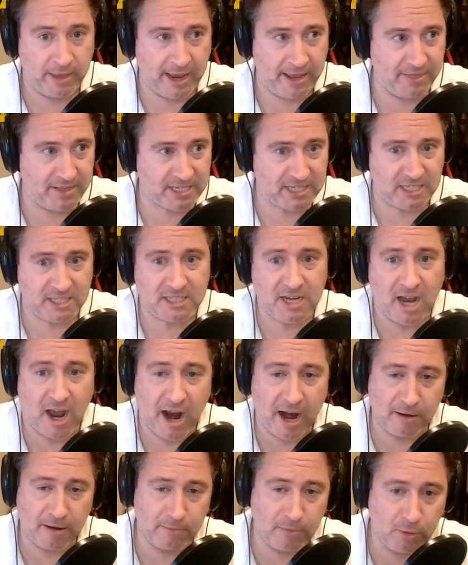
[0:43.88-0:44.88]
And this
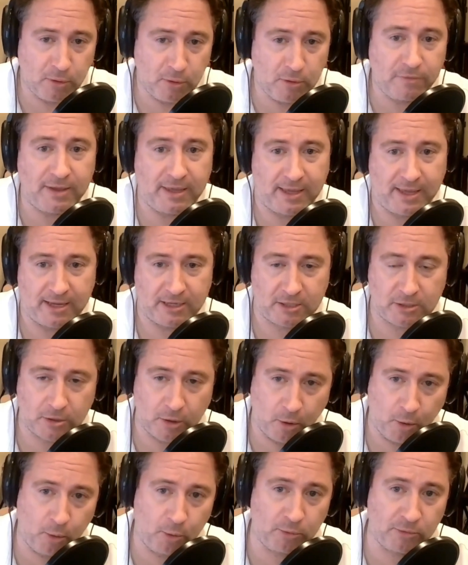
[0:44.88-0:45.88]
entire movie is
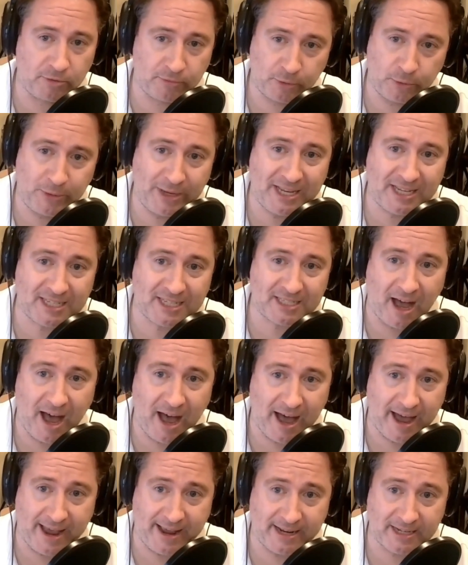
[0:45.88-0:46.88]
told through his
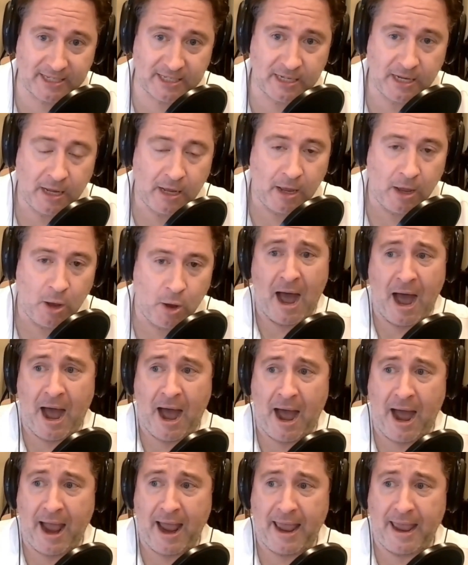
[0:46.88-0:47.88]
eyes.
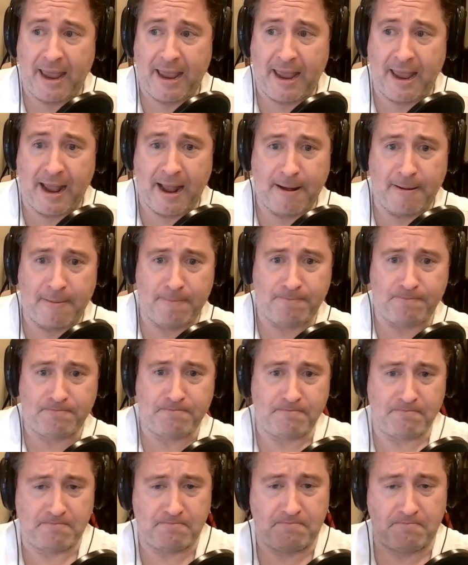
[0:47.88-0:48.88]
I
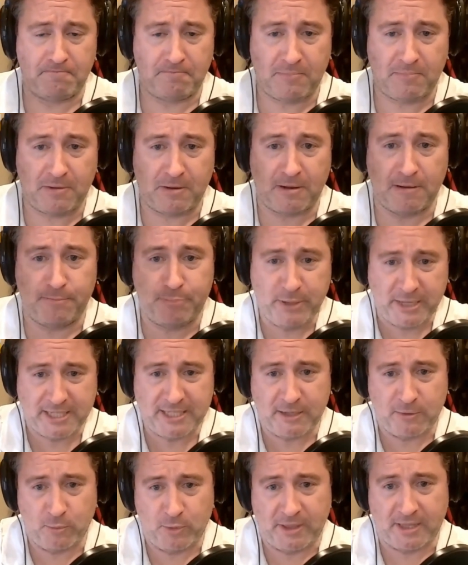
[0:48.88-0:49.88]
am
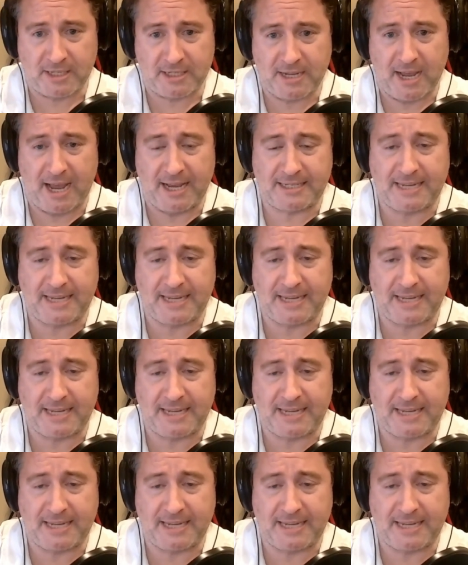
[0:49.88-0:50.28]
complicit with this guy's